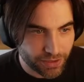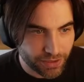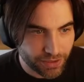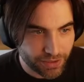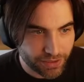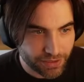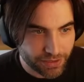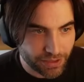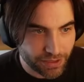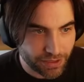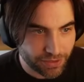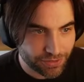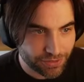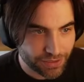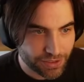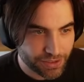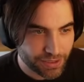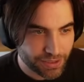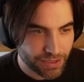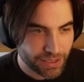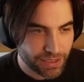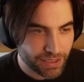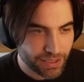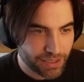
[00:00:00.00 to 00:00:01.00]
service.
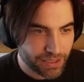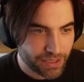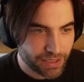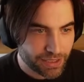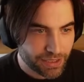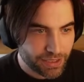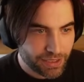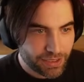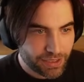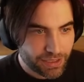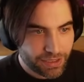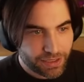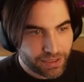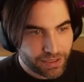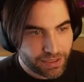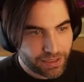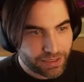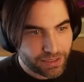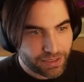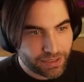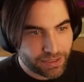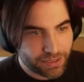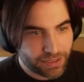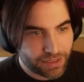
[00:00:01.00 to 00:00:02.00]

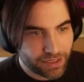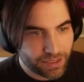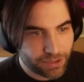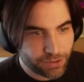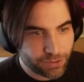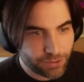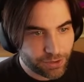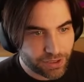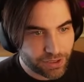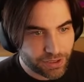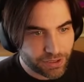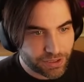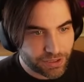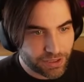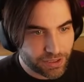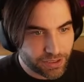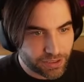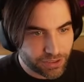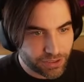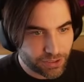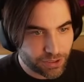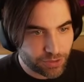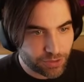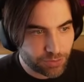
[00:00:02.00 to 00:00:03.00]
I do understand
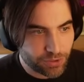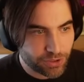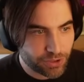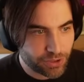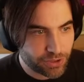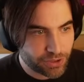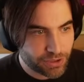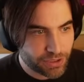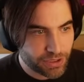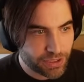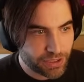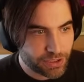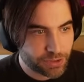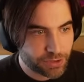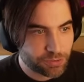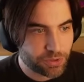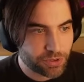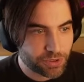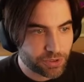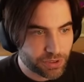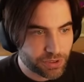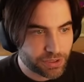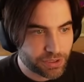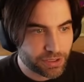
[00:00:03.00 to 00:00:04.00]
it's not a priority, and this
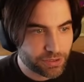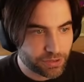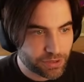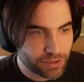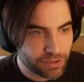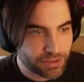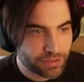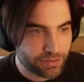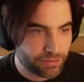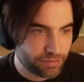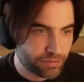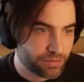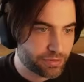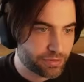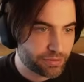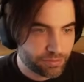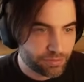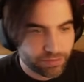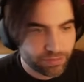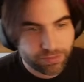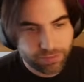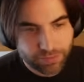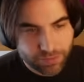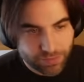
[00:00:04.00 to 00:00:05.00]
priority service,
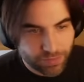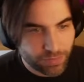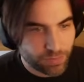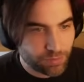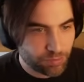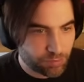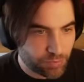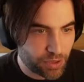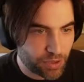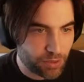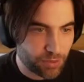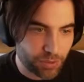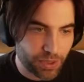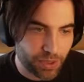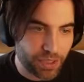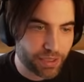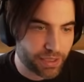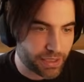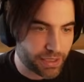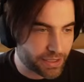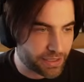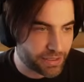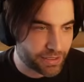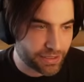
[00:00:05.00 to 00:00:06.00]
blah blah blah.
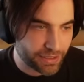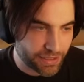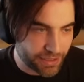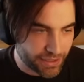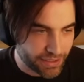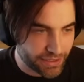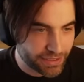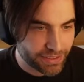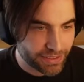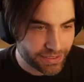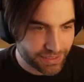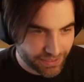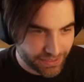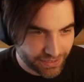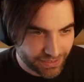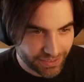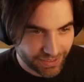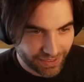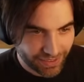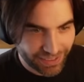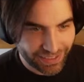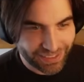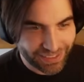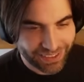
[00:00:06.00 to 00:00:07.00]
Yeah, it's
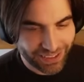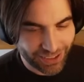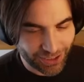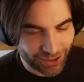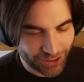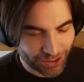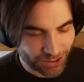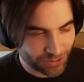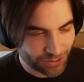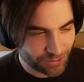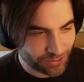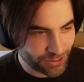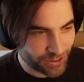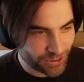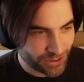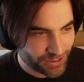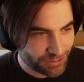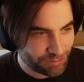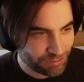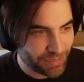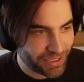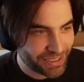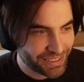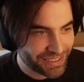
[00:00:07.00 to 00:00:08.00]
a lot of
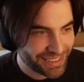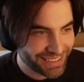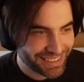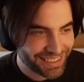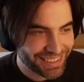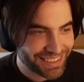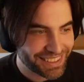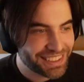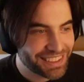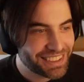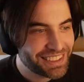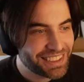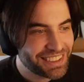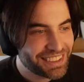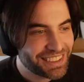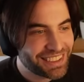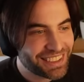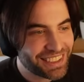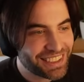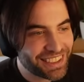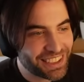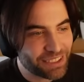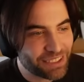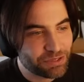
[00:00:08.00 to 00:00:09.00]
work basically.
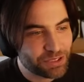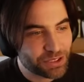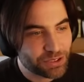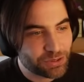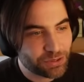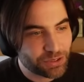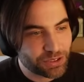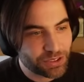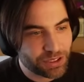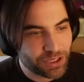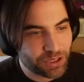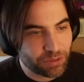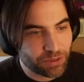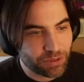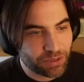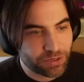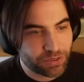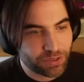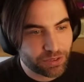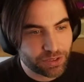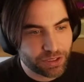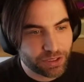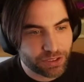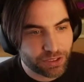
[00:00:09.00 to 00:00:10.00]
I'm just wondering about the
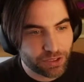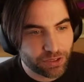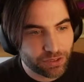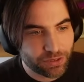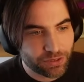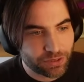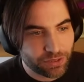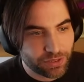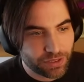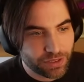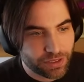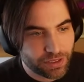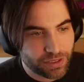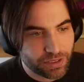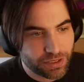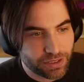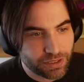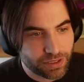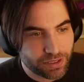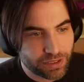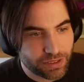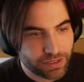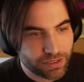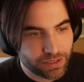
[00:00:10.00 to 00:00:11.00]
foundation
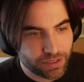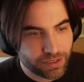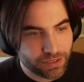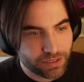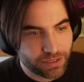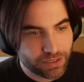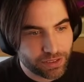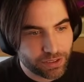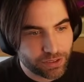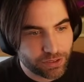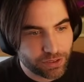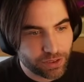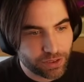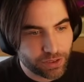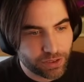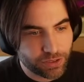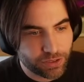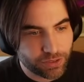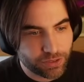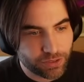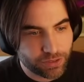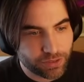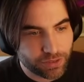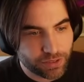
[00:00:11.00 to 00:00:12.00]
thought
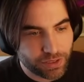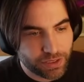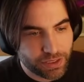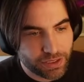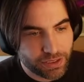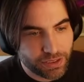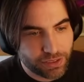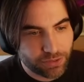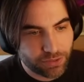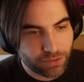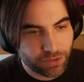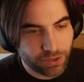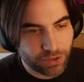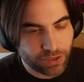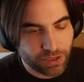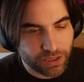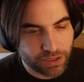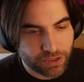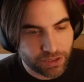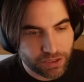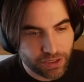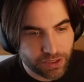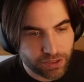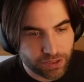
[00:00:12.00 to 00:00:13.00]
on this for another
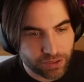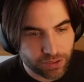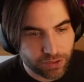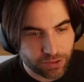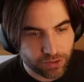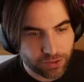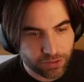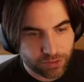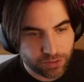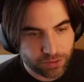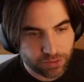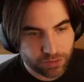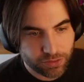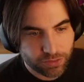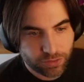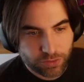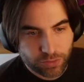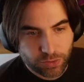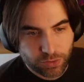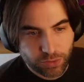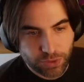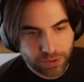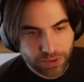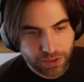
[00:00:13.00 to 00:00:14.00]
10 or
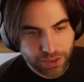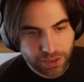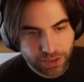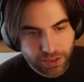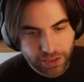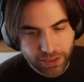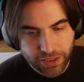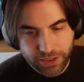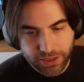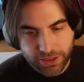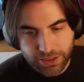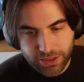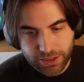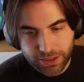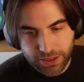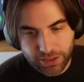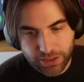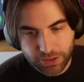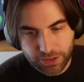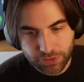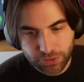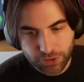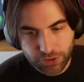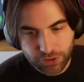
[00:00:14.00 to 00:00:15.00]
20 years in
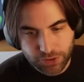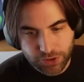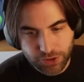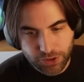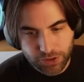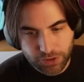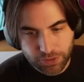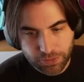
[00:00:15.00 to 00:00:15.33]
the future.